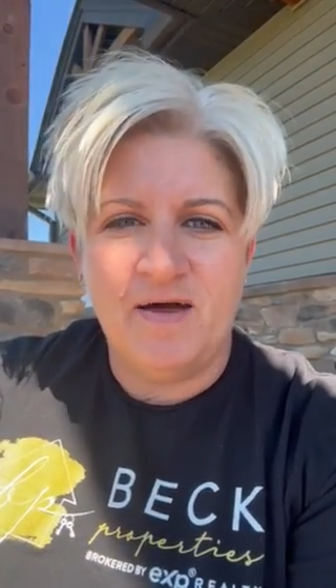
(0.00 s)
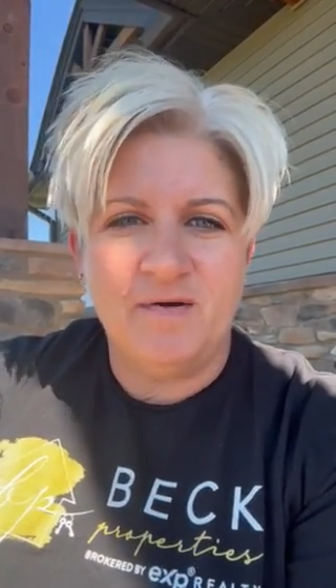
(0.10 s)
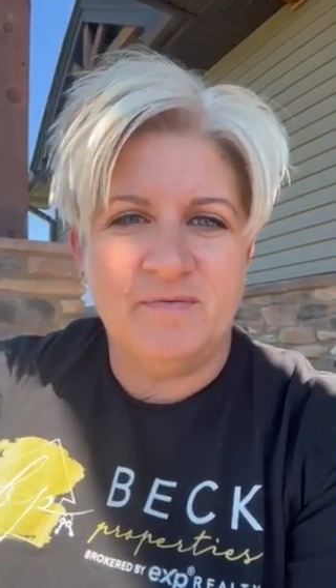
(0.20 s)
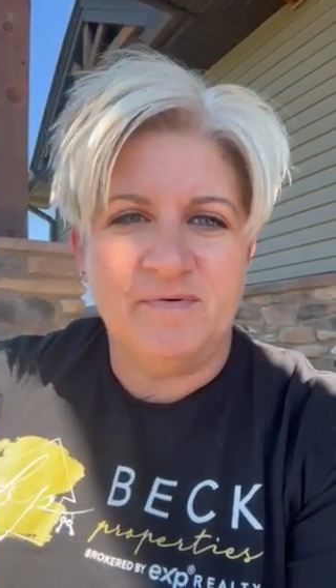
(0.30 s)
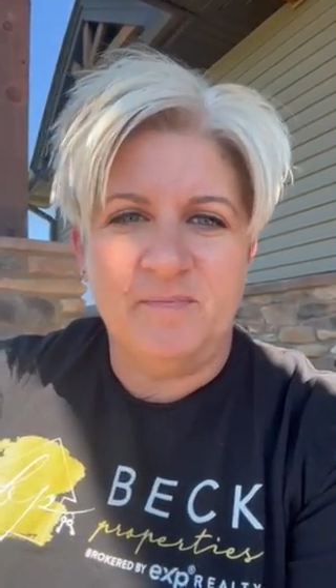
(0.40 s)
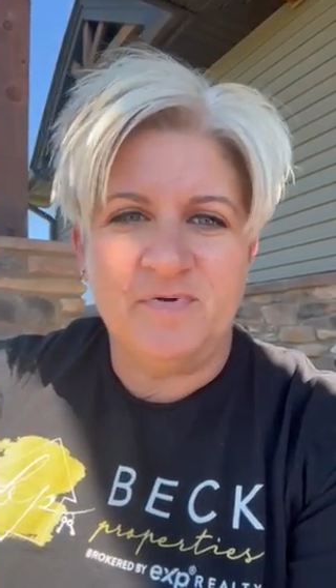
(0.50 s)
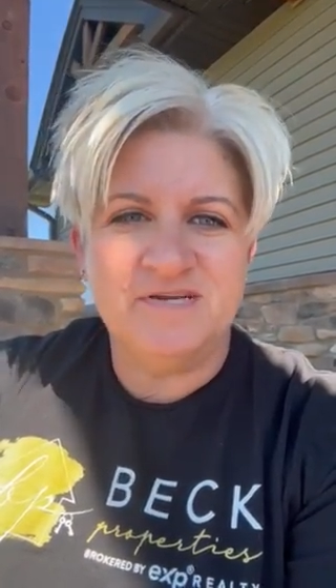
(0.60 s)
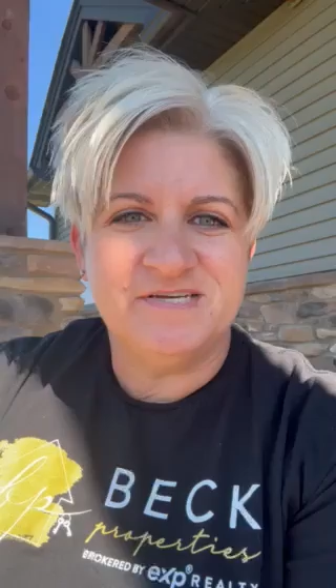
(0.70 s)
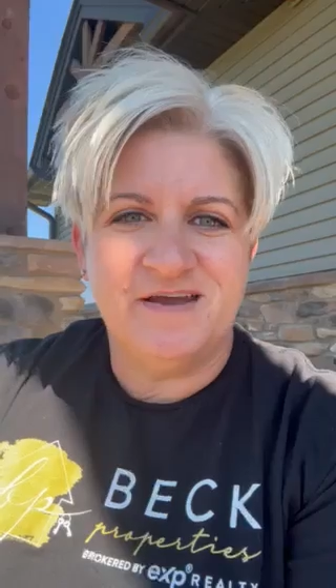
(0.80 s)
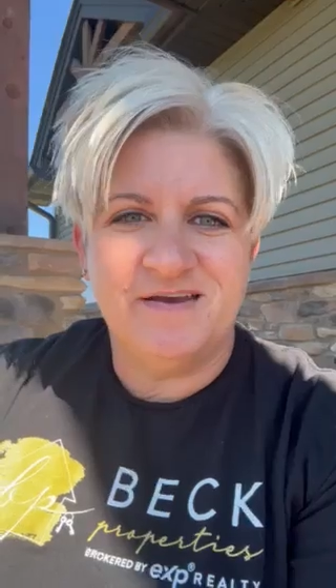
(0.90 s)
I would
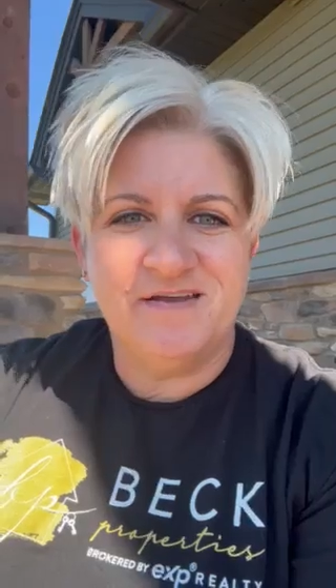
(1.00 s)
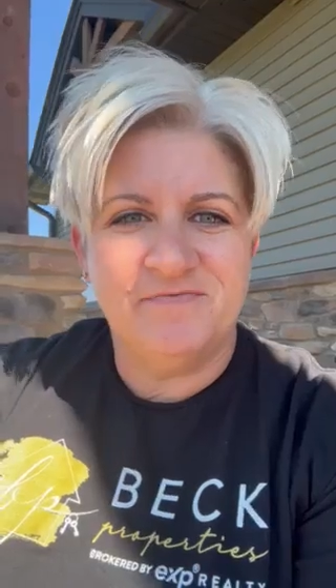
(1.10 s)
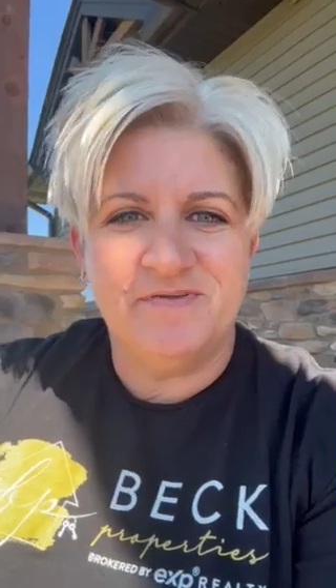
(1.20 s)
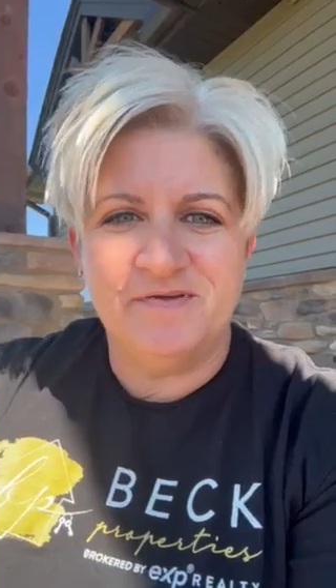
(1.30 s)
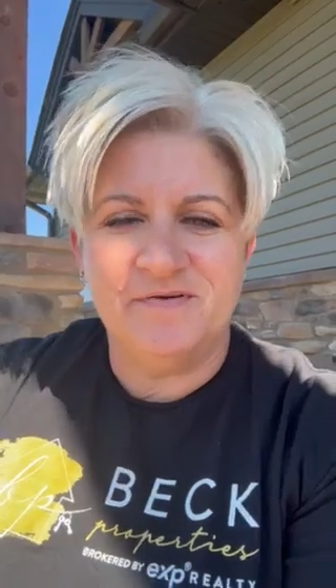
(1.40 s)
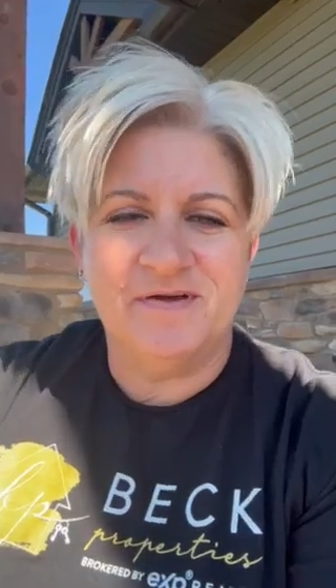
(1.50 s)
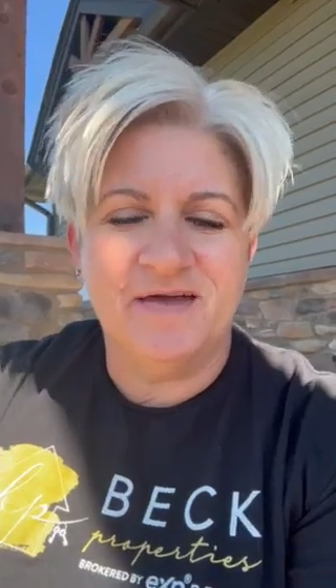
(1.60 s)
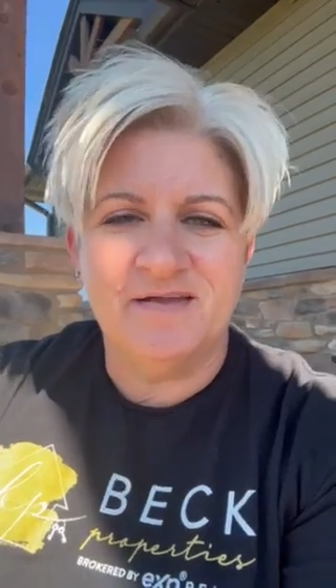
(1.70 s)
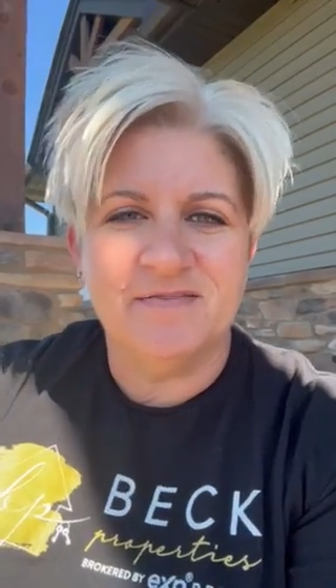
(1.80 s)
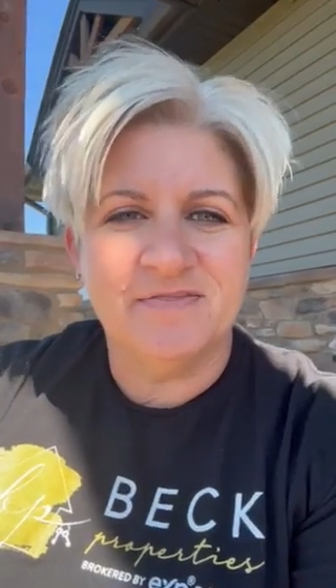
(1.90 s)
appreciate it if you
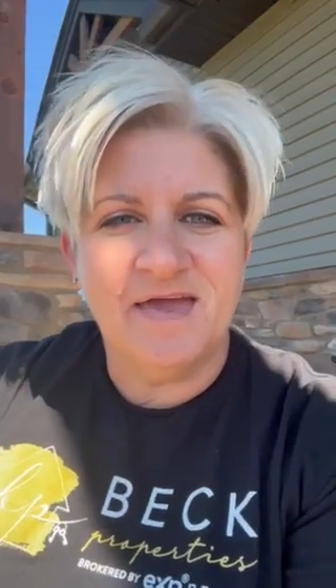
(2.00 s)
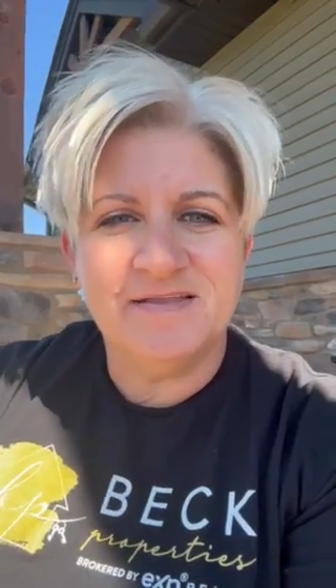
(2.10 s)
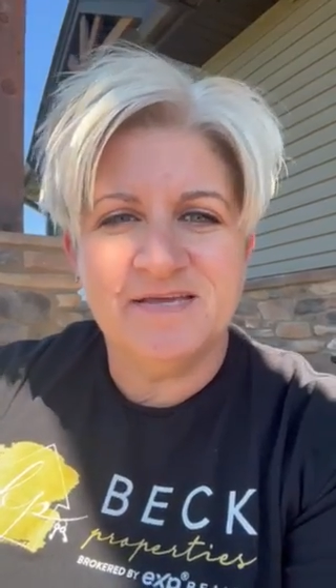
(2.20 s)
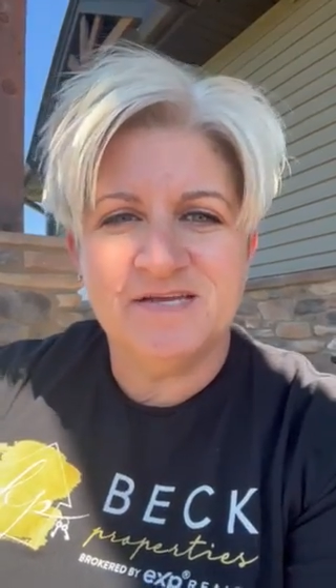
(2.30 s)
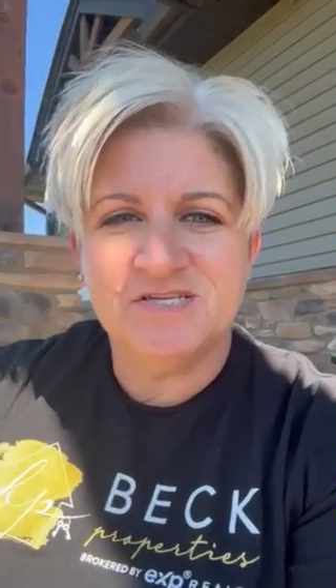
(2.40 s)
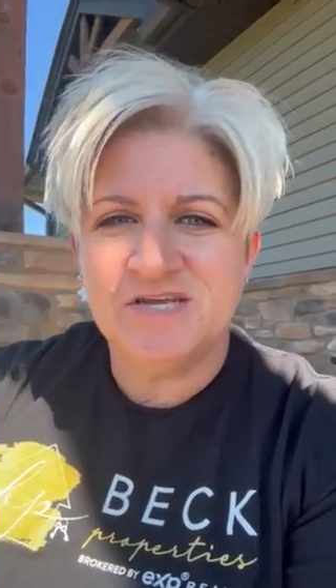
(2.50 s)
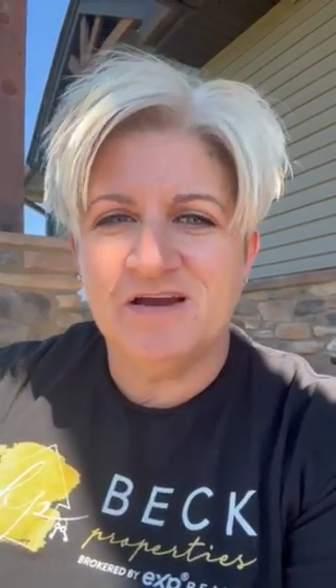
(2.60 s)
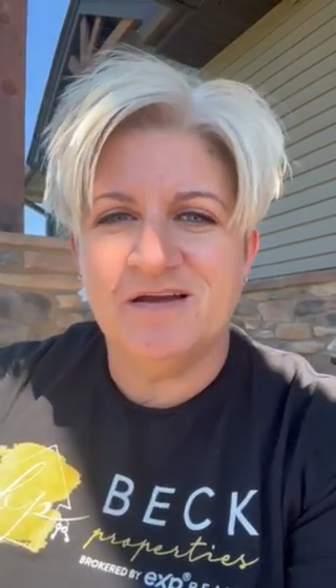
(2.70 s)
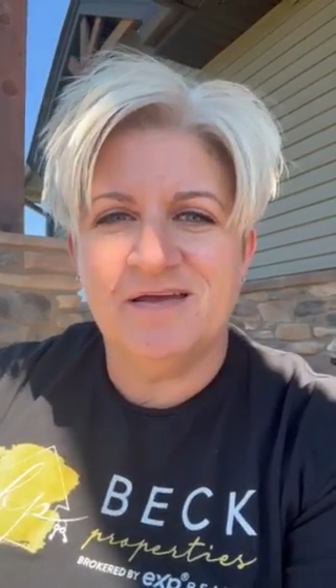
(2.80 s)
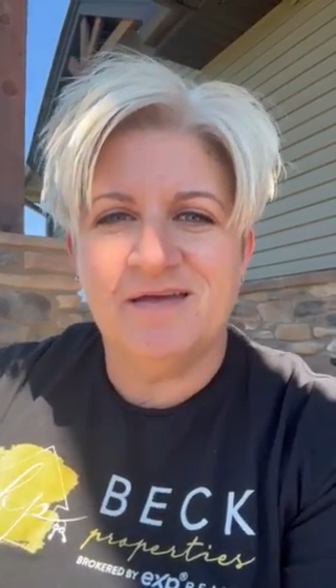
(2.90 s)
kind of liked it,
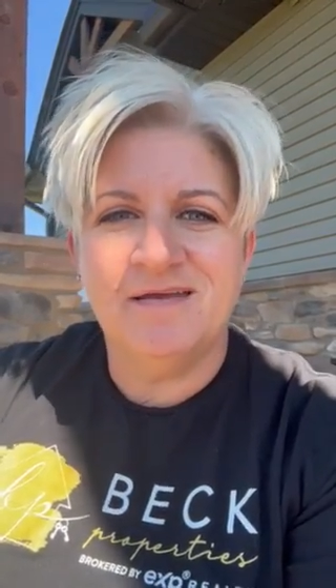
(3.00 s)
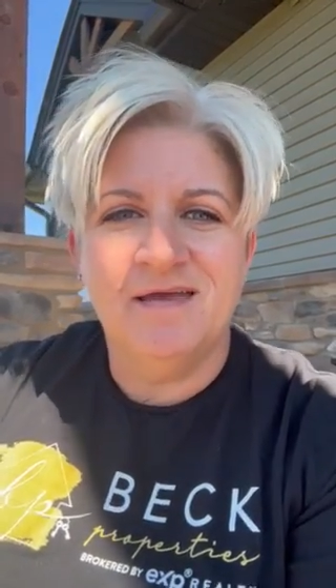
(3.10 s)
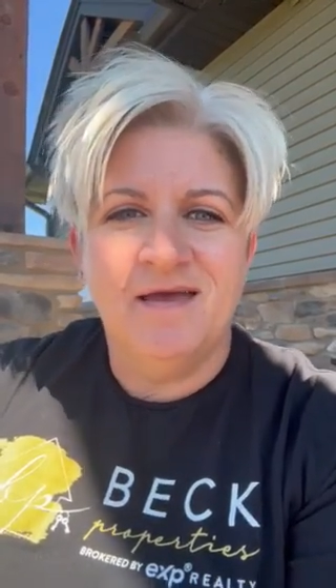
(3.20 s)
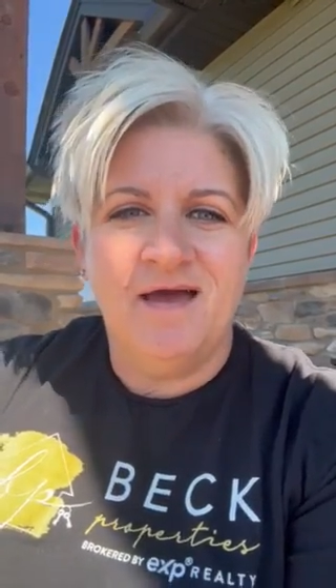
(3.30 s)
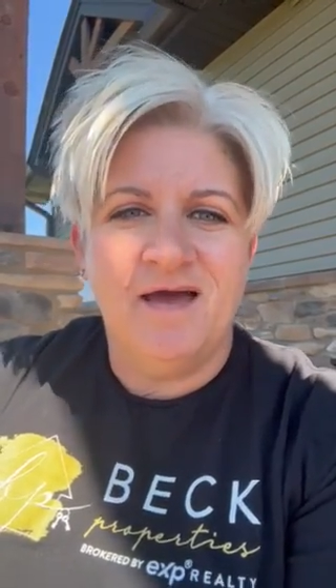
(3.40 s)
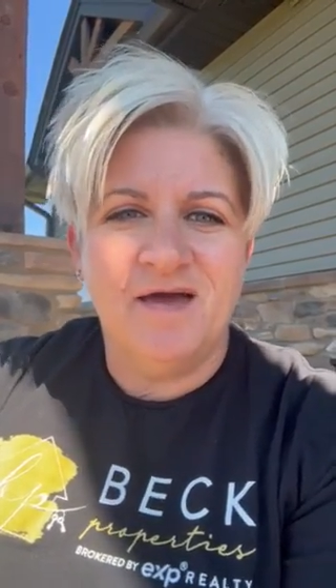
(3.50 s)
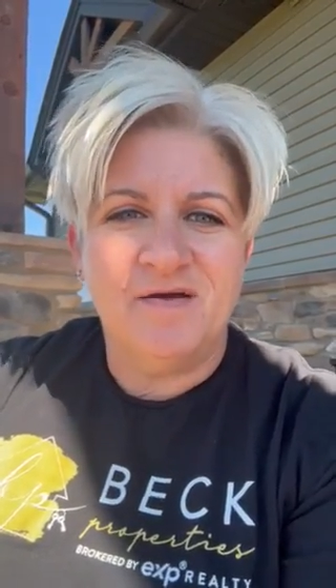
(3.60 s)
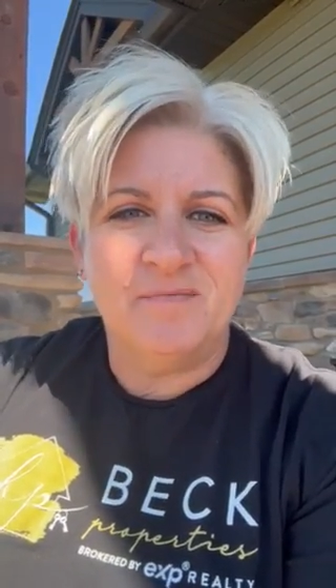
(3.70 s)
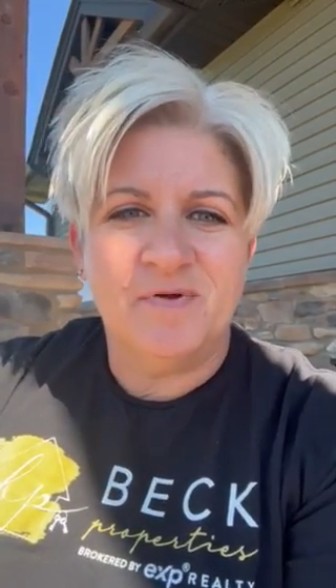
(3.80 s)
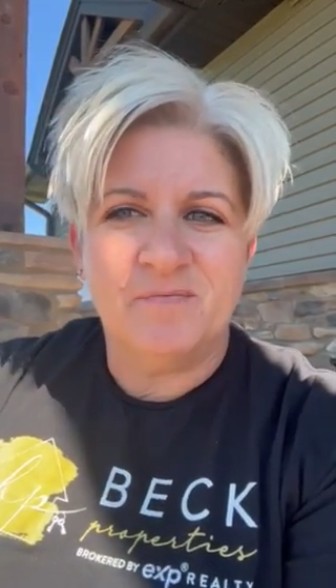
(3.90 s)
shared it,
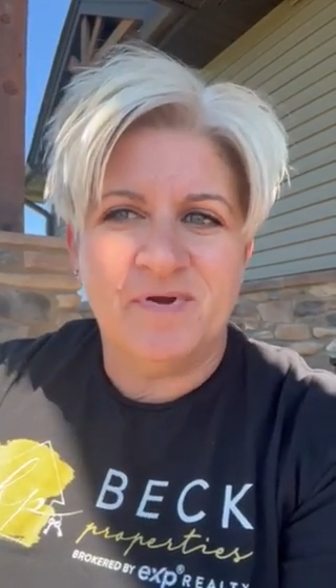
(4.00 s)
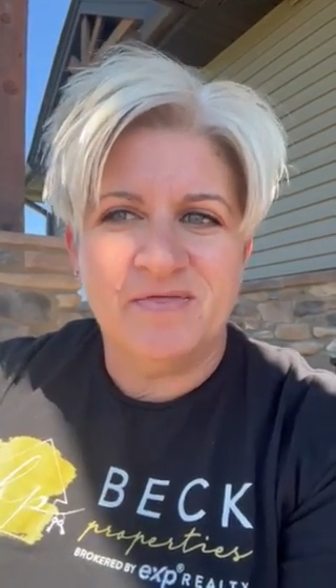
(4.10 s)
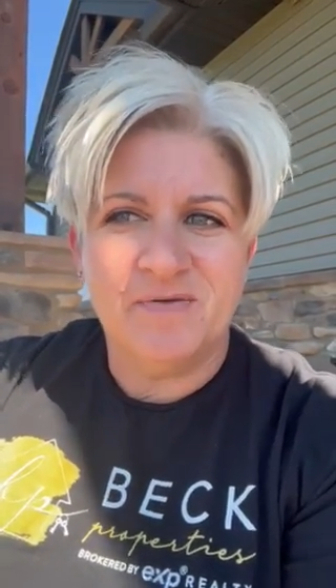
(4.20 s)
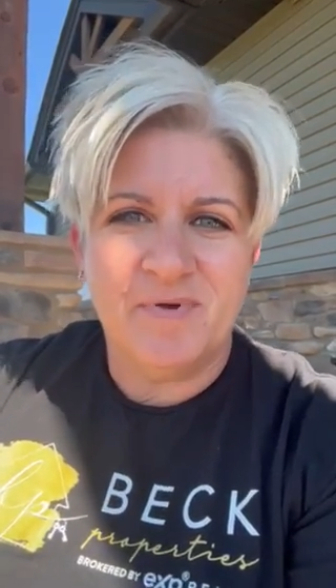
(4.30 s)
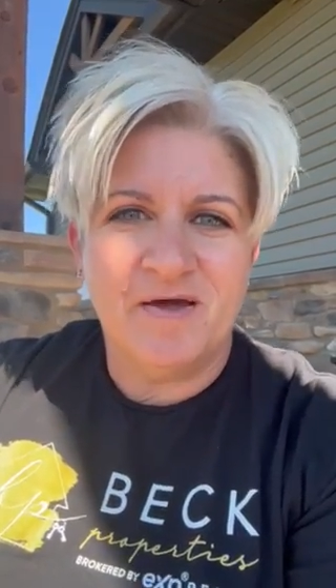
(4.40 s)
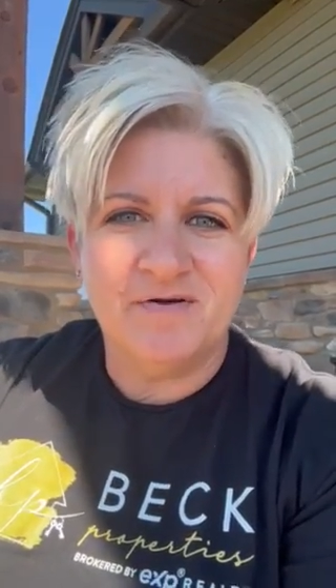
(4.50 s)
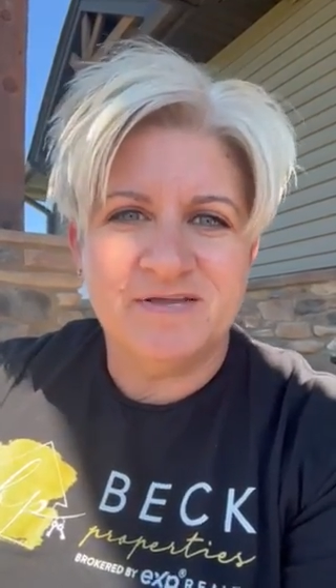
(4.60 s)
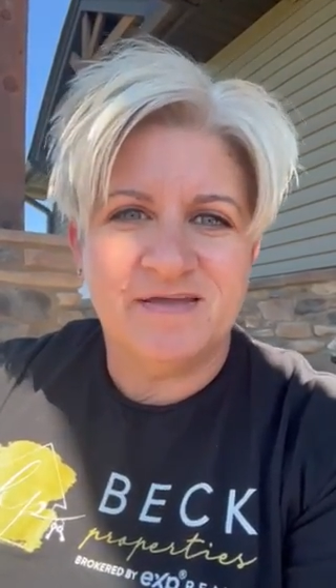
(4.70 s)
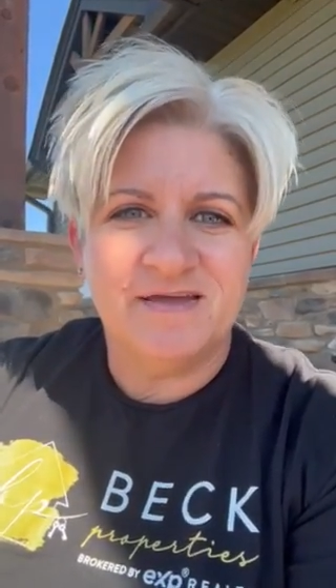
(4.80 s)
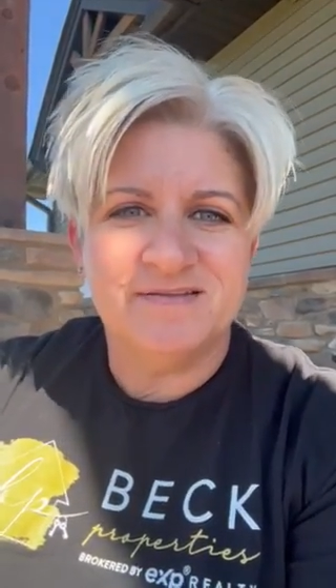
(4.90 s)
rang the bell
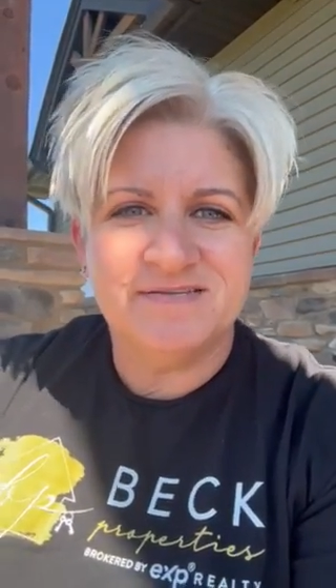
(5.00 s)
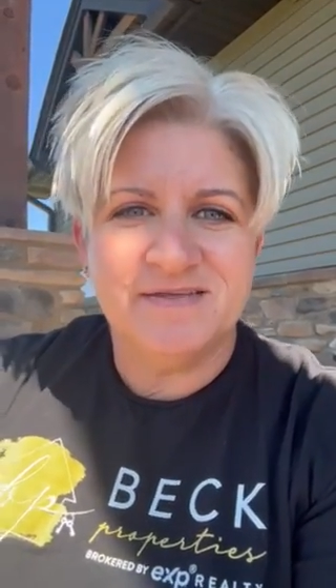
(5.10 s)
to get